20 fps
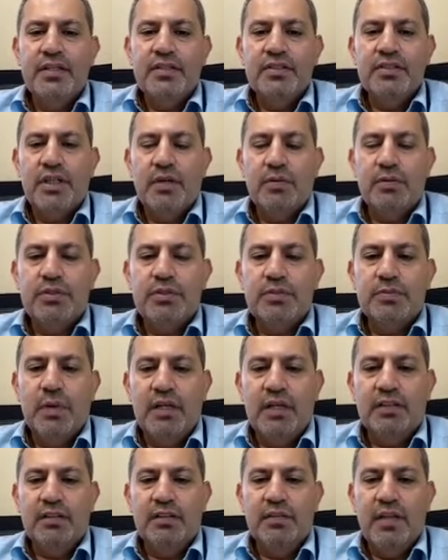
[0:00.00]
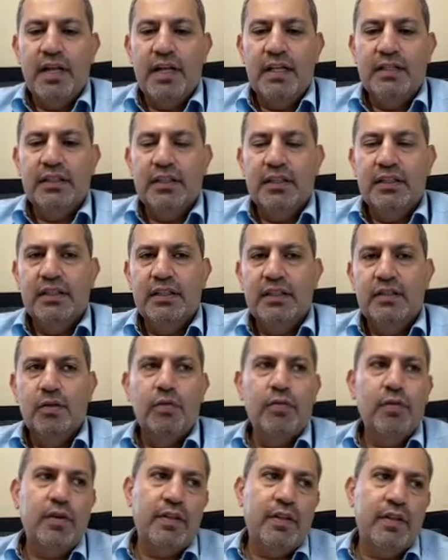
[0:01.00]
So I was part of that.
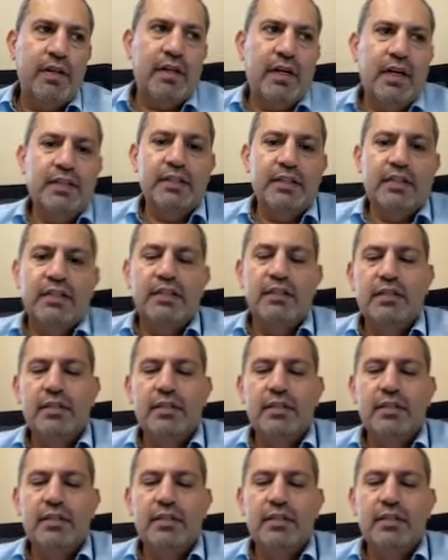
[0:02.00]
Over there, I did